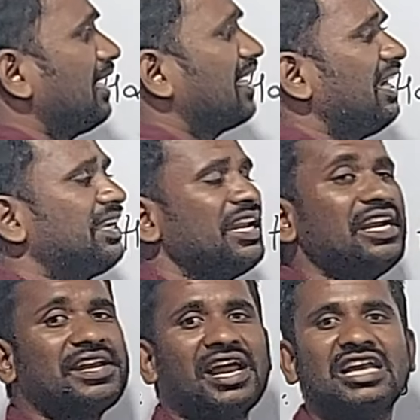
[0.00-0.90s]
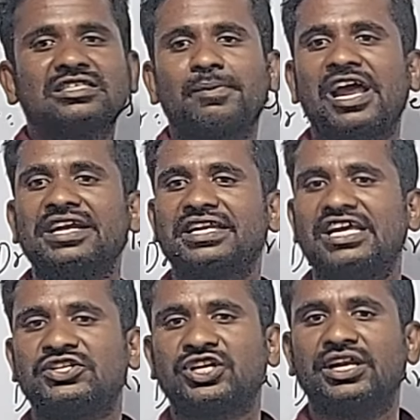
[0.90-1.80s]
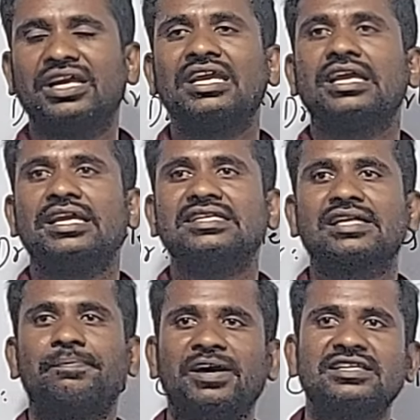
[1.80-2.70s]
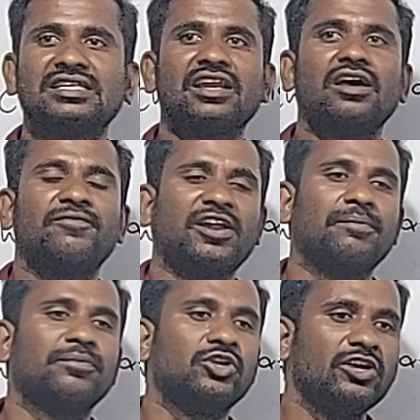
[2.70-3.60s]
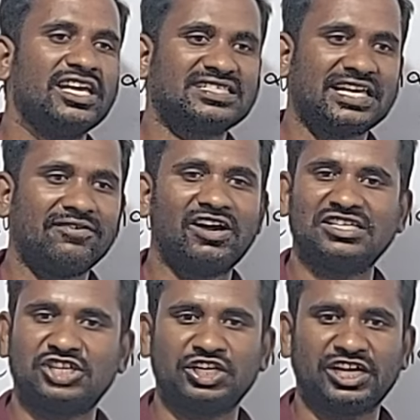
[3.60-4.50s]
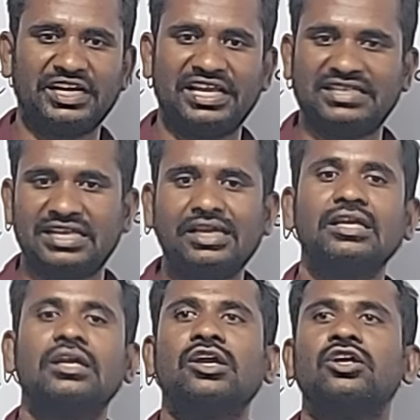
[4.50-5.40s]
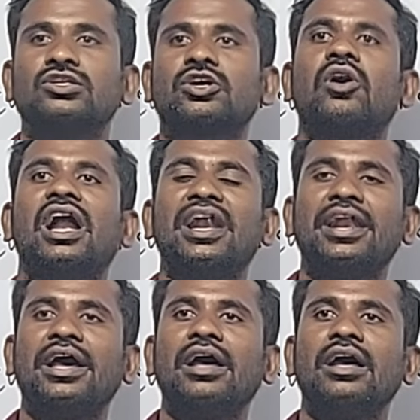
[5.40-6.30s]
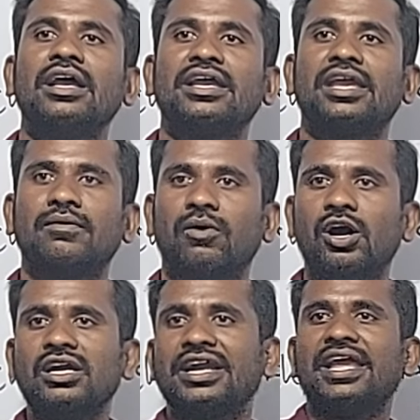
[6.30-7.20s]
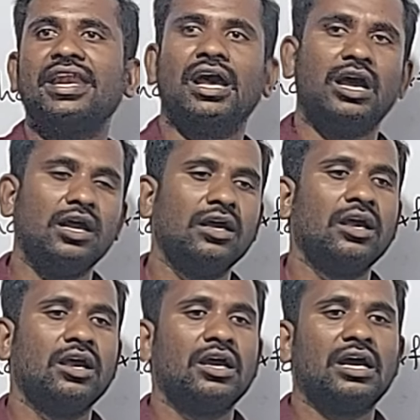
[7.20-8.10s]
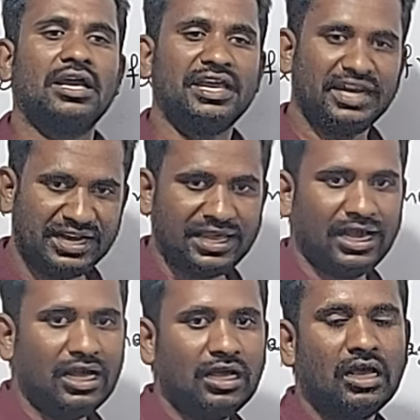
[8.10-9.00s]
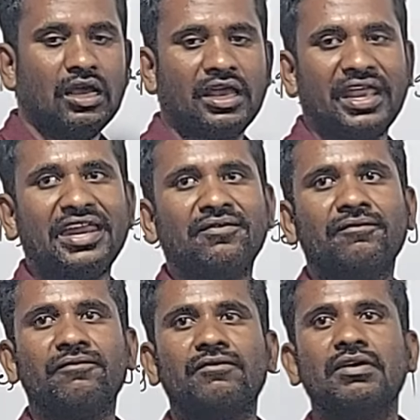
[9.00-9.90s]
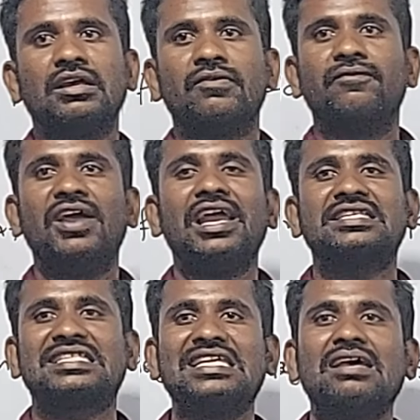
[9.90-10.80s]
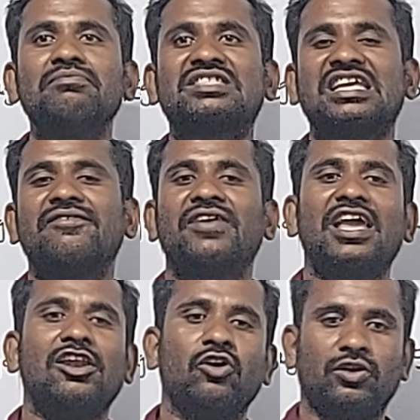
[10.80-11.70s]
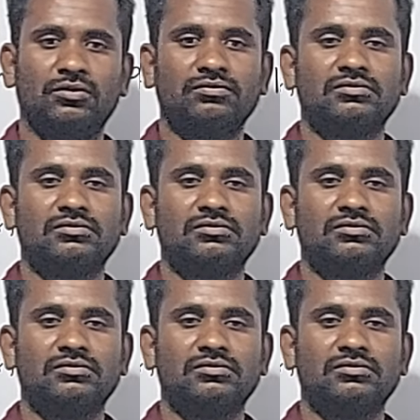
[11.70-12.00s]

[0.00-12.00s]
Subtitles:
kidney transplantation. Is a person from USA, Washington DC. So and he worked in India in CMC Vellore,